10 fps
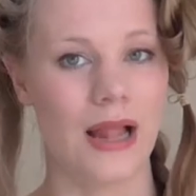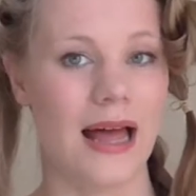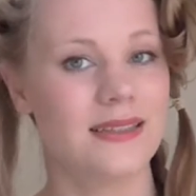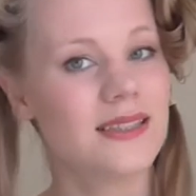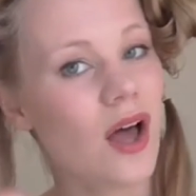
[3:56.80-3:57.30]

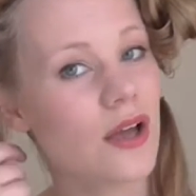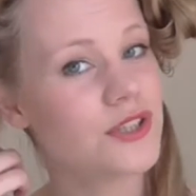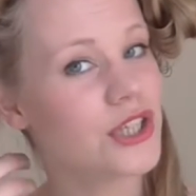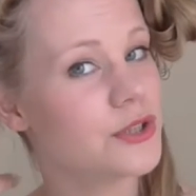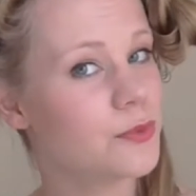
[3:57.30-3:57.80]
plaits that
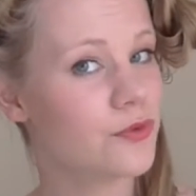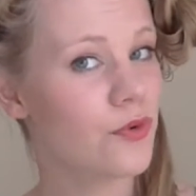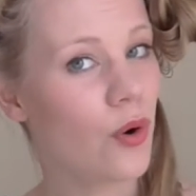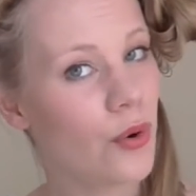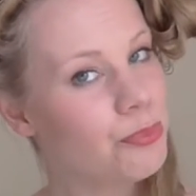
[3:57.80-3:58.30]
I've showed you
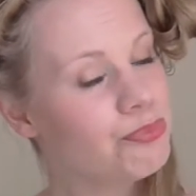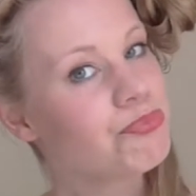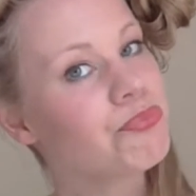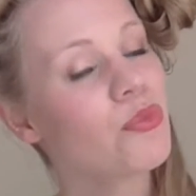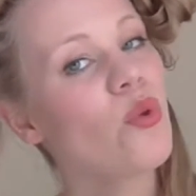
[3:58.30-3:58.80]
before,
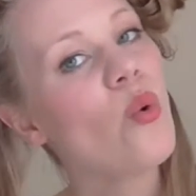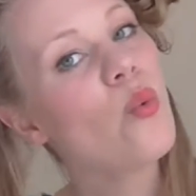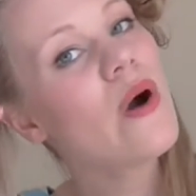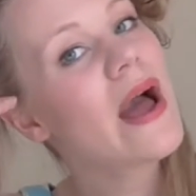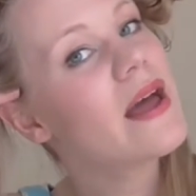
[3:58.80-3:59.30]

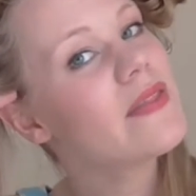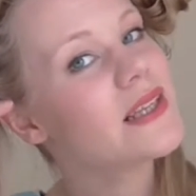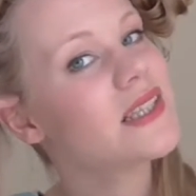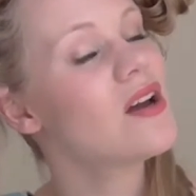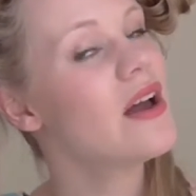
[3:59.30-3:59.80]
where
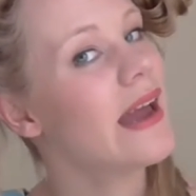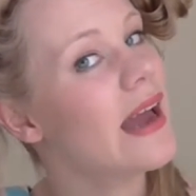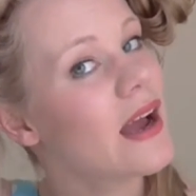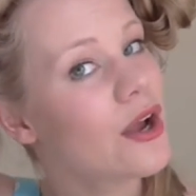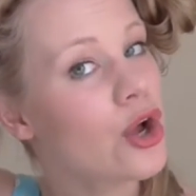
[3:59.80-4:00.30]
they start
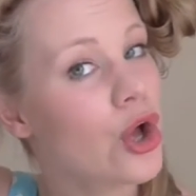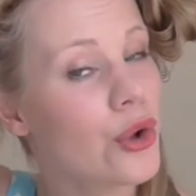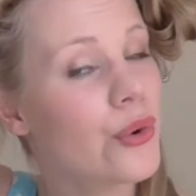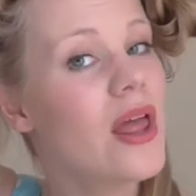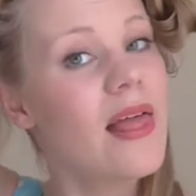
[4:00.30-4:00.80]
here and
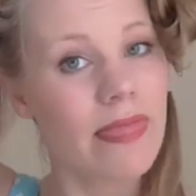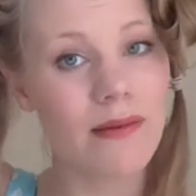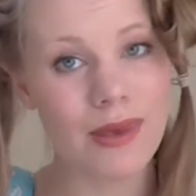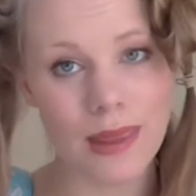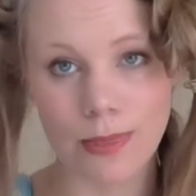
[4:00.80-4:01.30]
go,
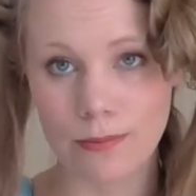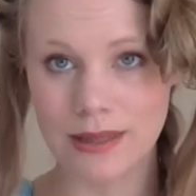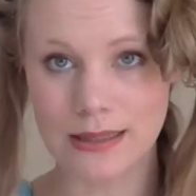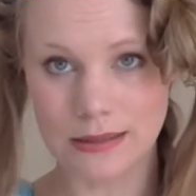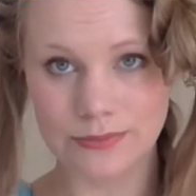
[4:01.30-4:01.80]
they meet in the
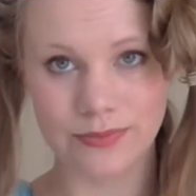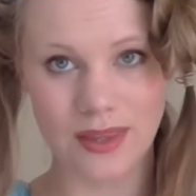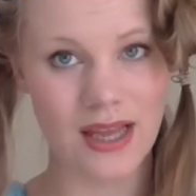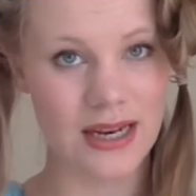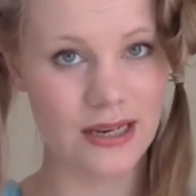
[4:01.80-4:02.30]
middle,
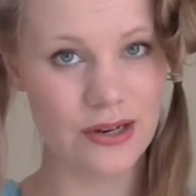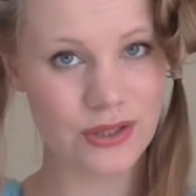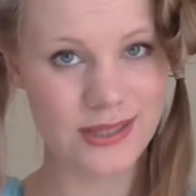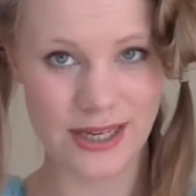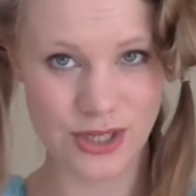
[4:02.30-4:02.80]
and it
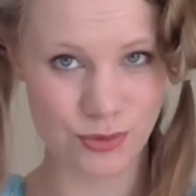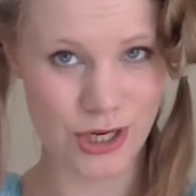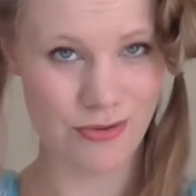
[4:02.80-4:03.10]
looks like you